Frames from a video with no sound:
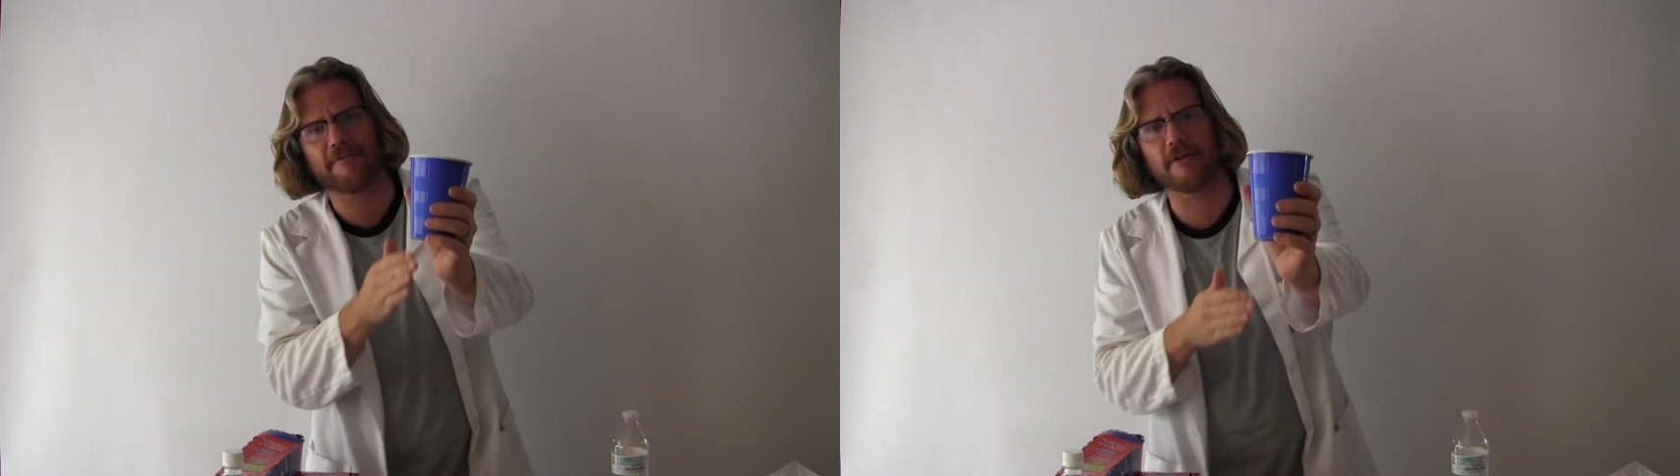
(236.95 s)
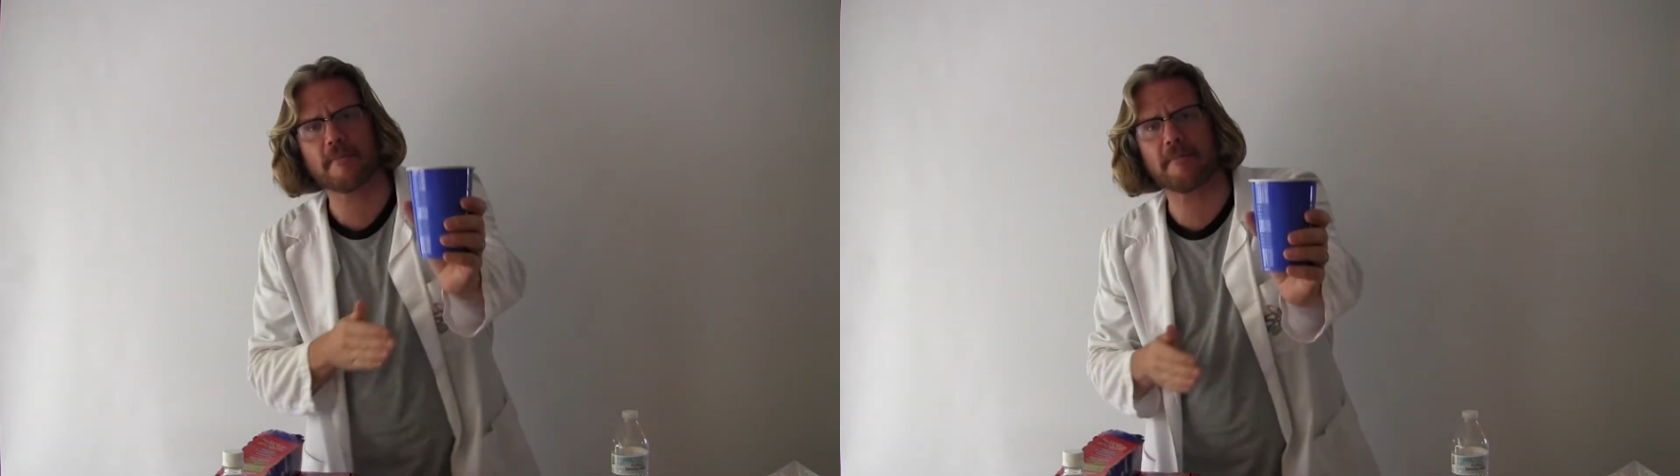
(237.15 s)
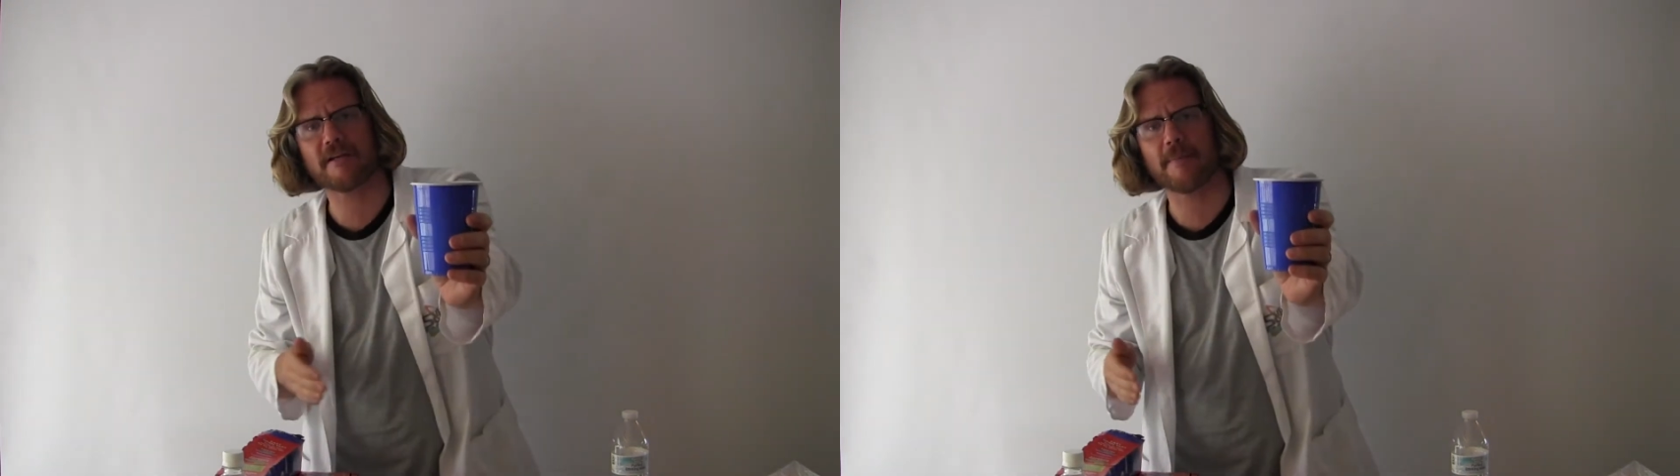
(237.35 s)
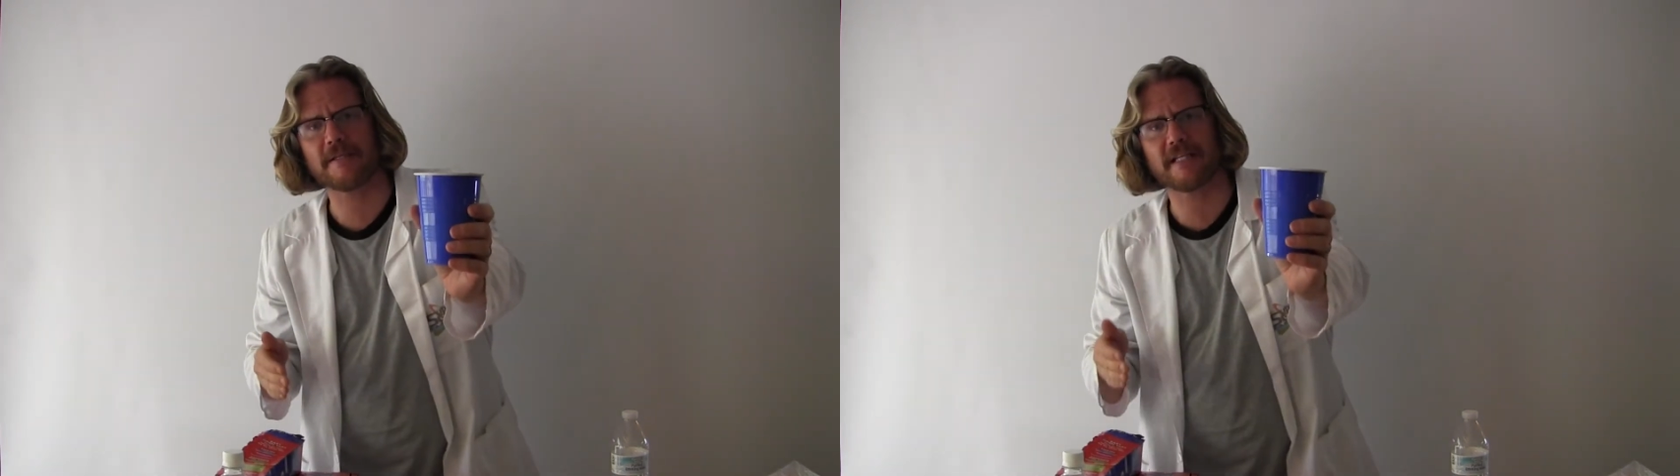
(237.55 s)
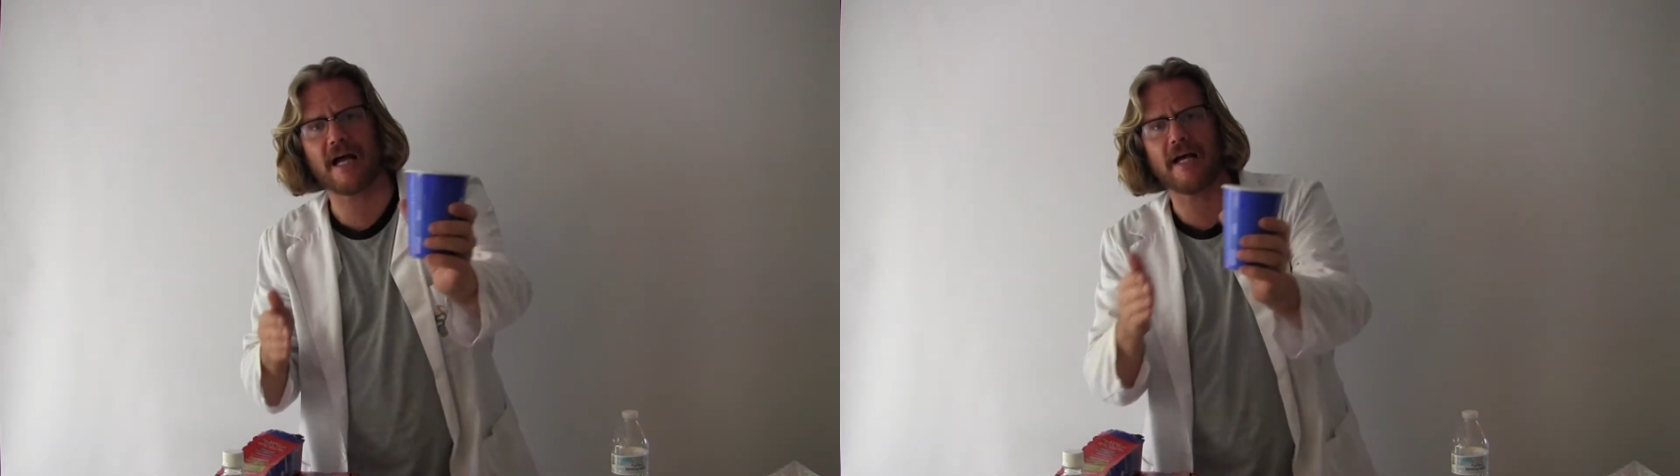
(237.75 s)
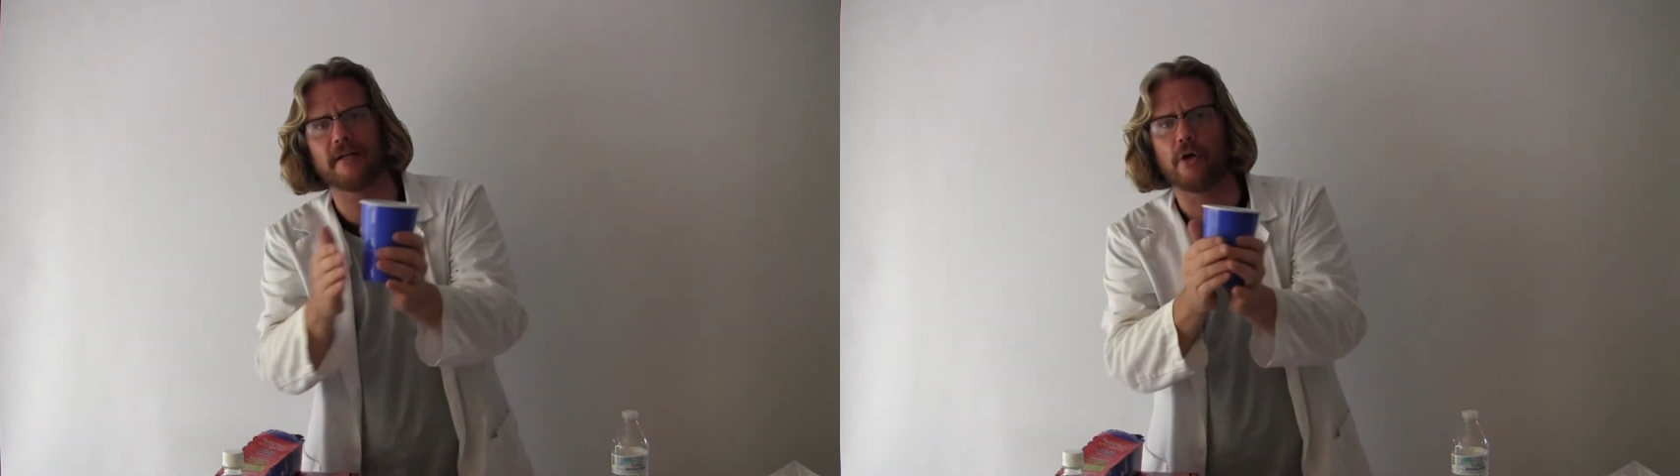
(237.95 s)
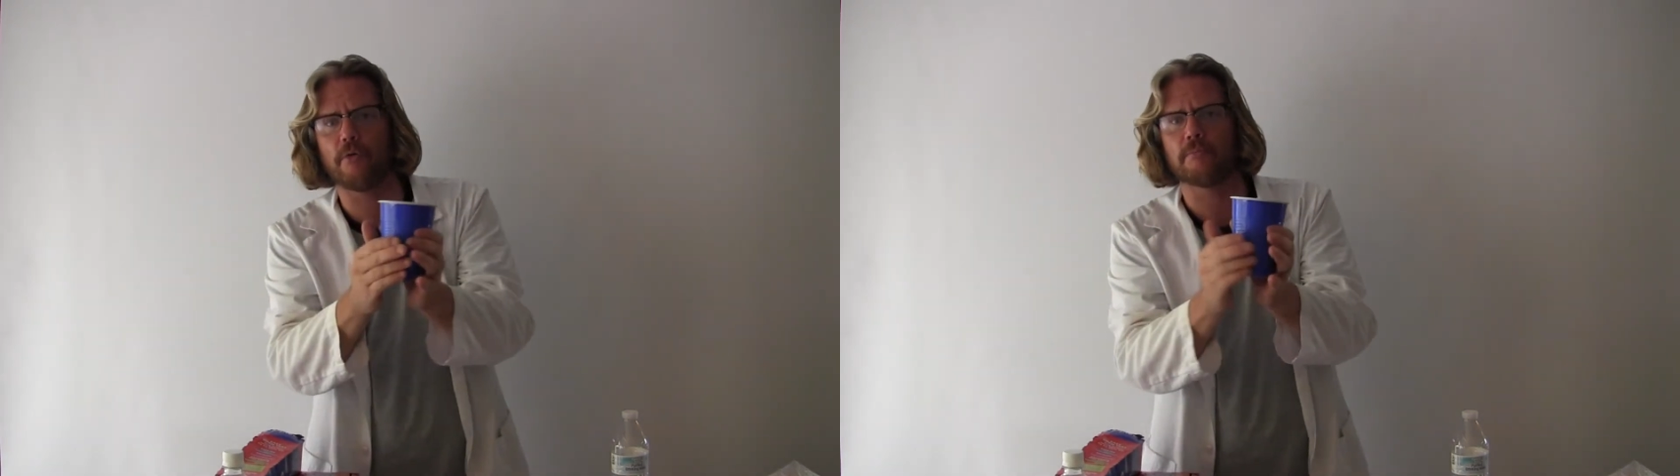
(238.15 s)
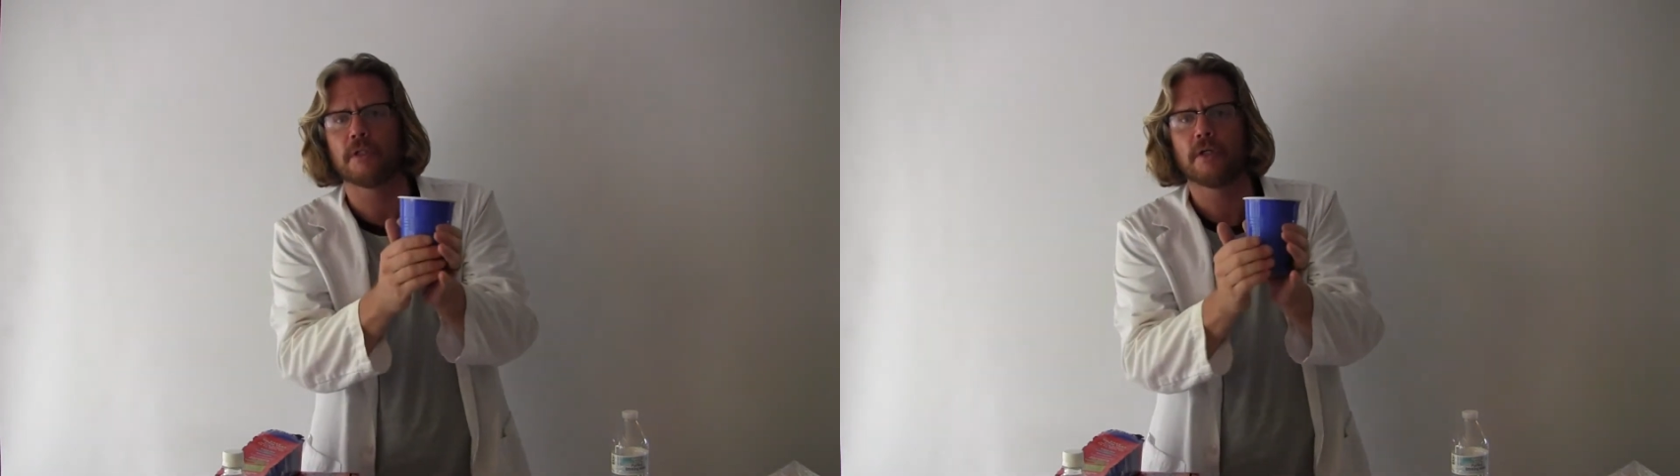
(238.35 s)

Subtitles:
Feel the bottom of the cup. Is it hot? No.